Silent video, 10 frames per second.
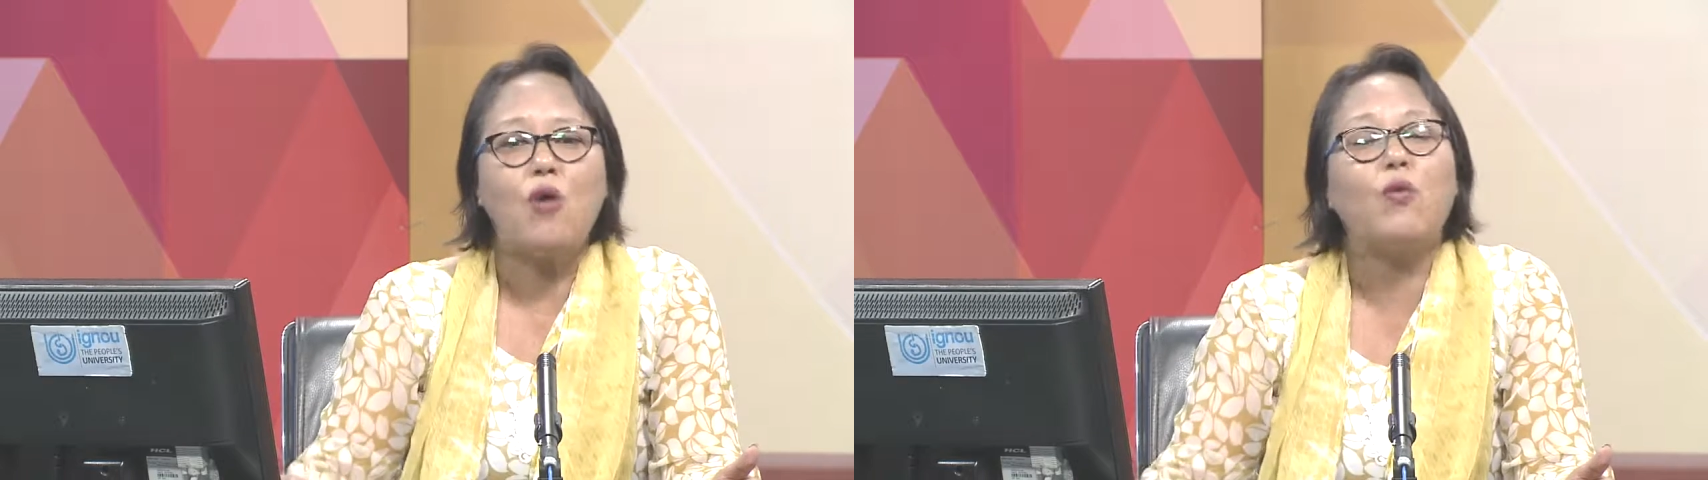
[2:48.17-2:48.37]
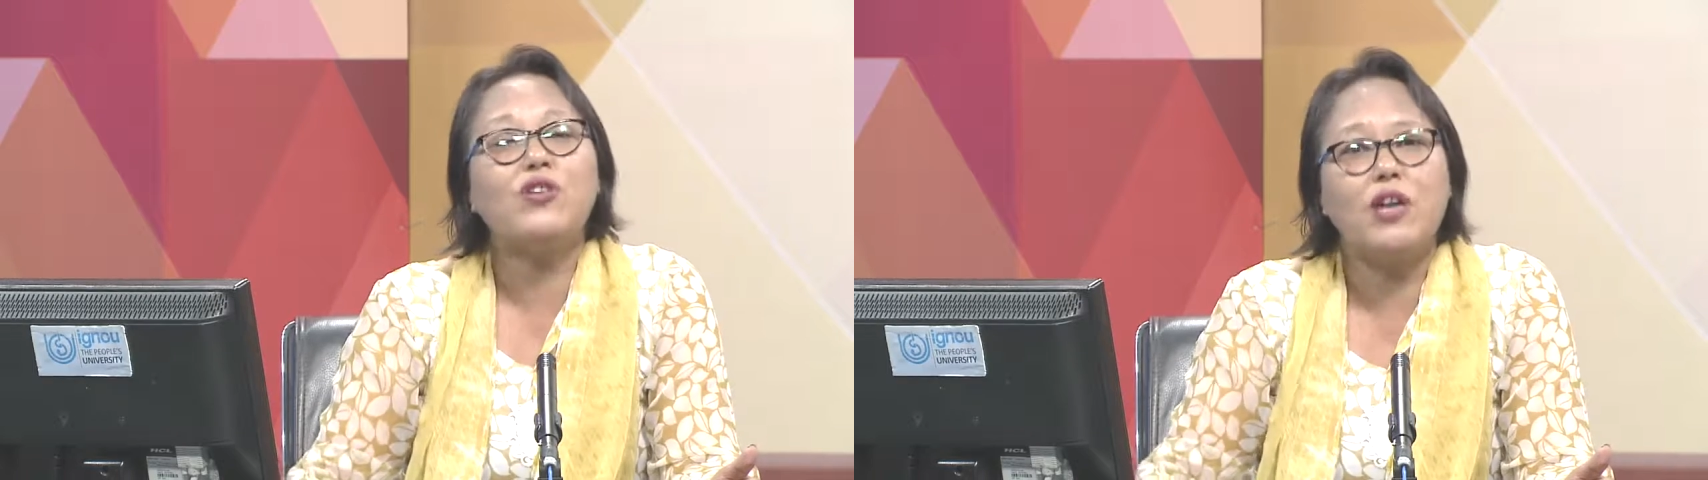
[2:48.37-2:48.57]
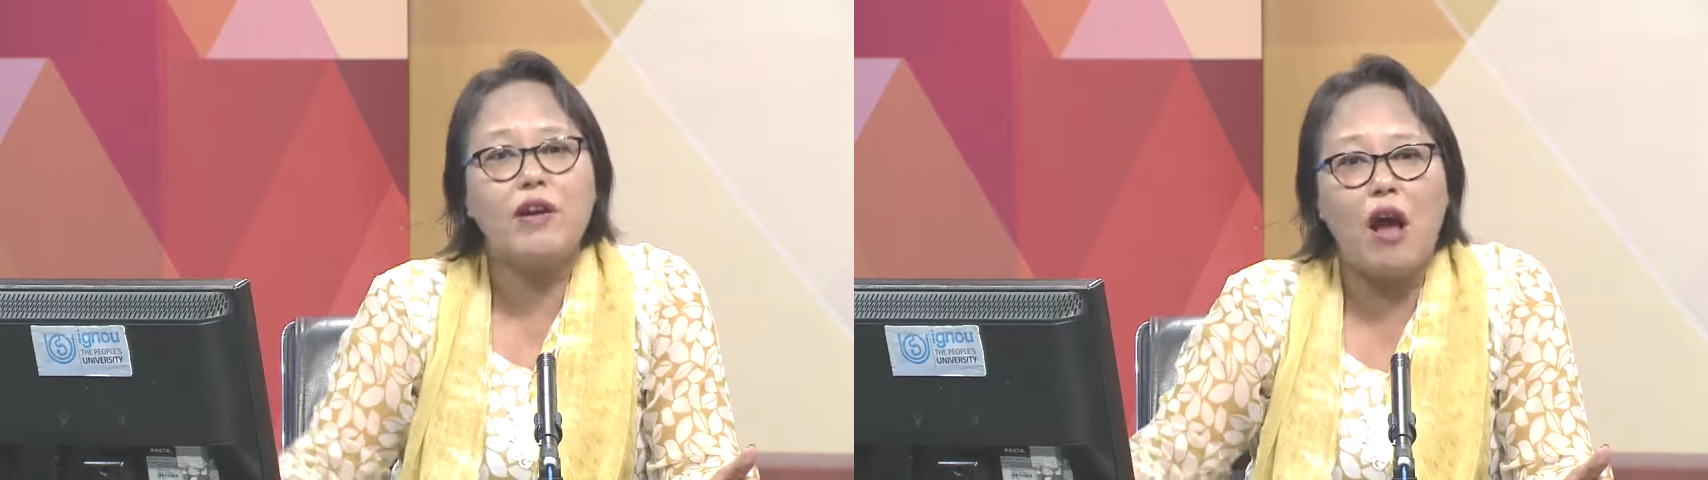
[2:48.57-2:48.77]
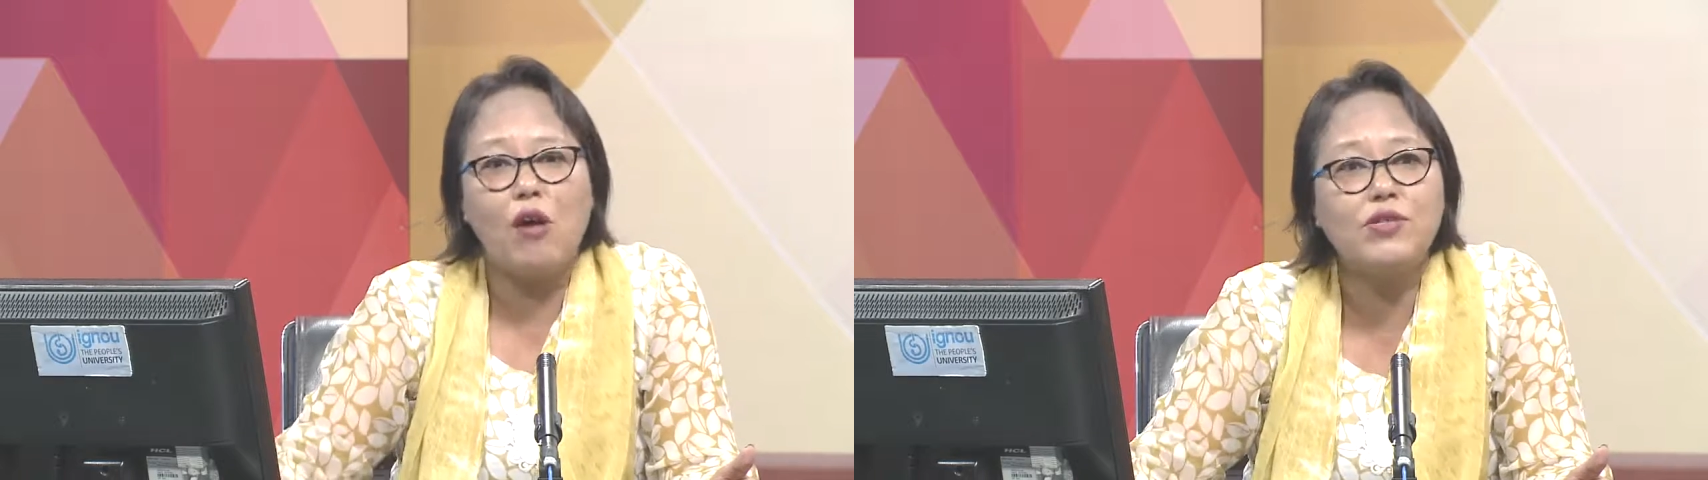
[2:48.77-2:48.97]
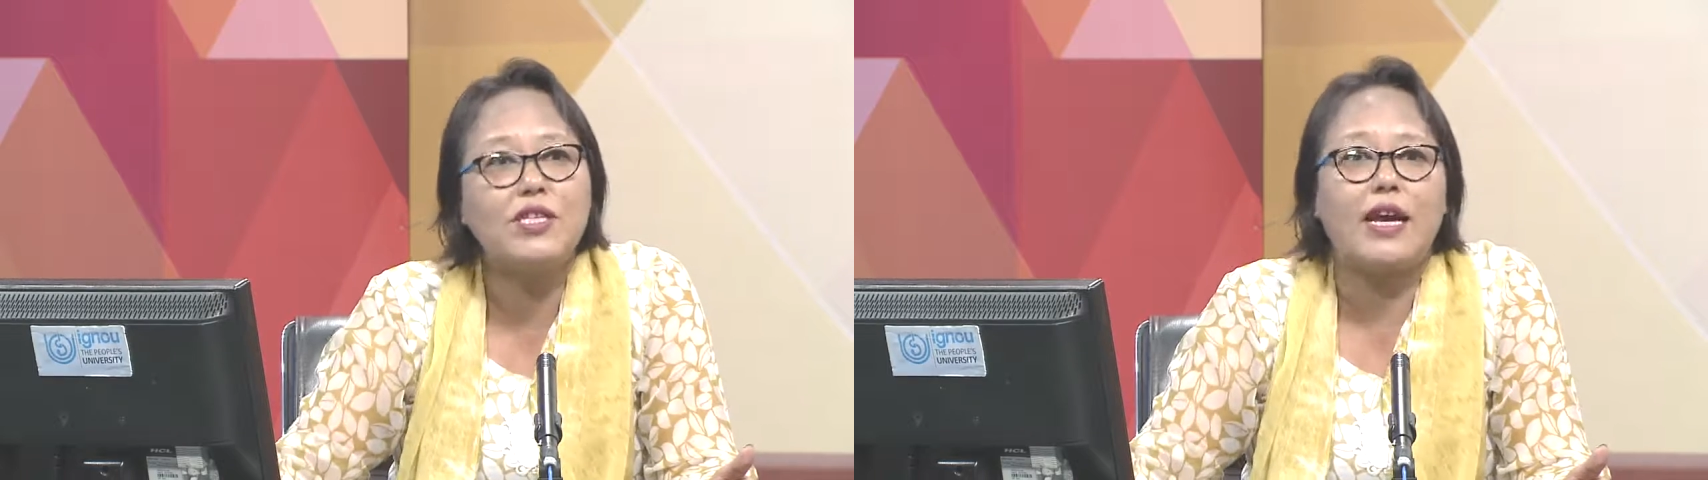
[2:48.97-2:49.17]
which are
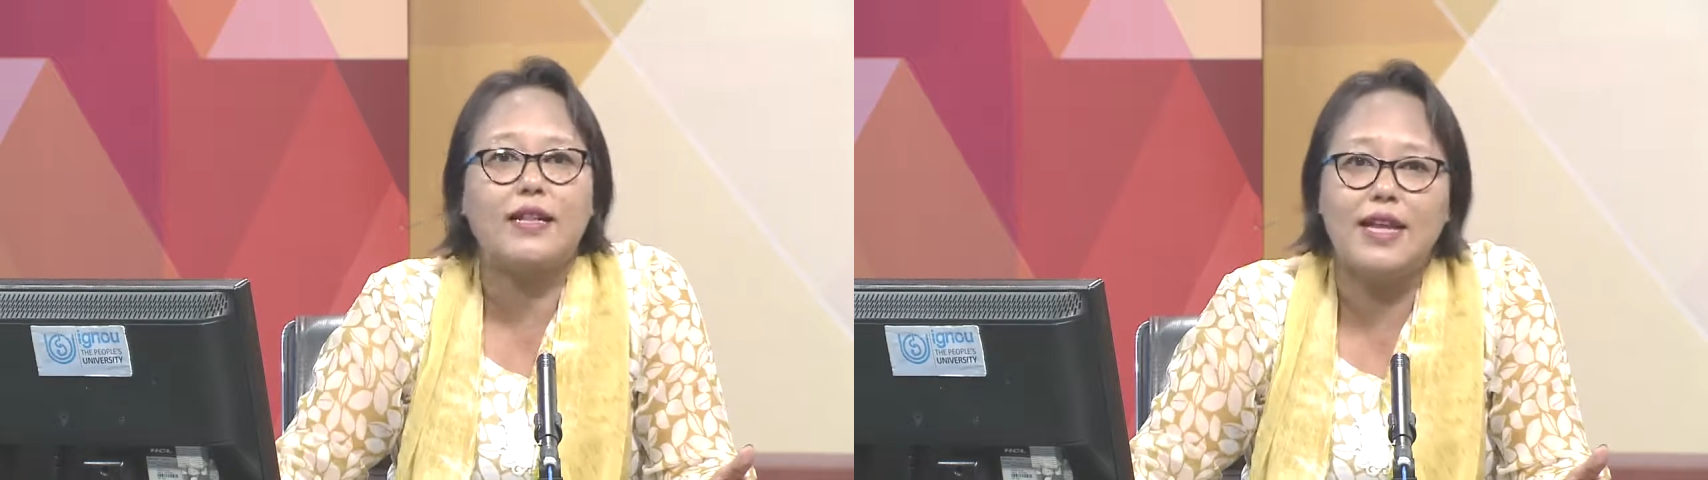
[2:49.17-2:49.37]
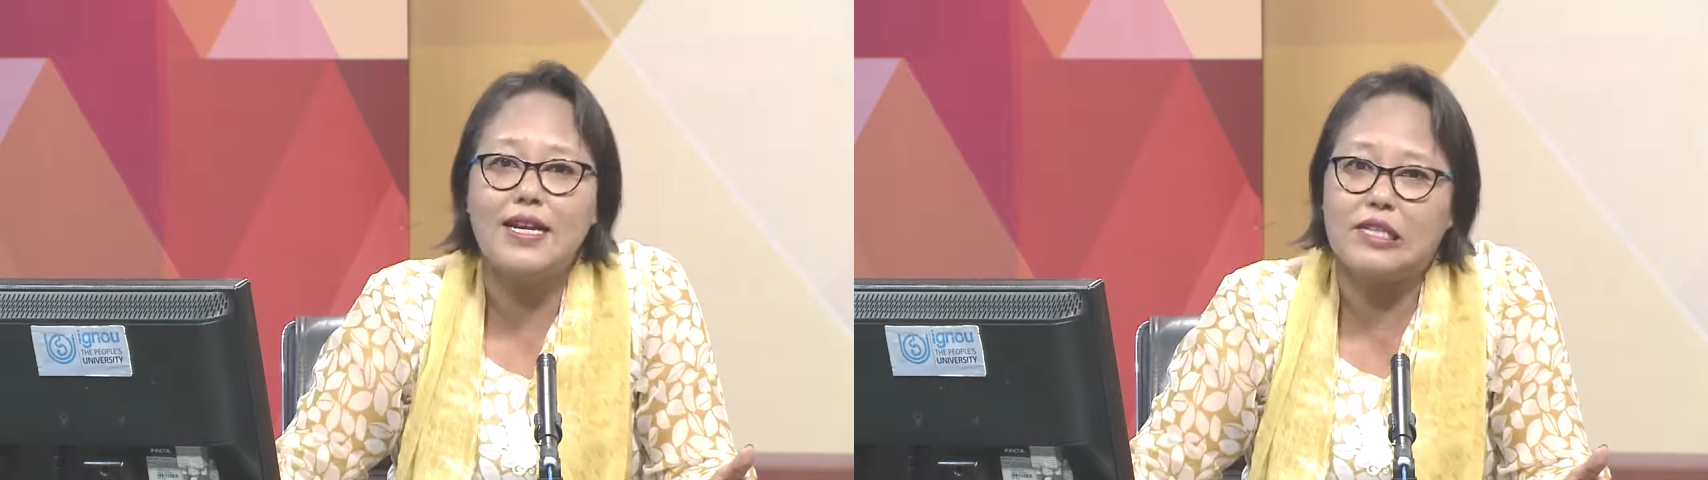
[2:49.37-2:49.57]
outside their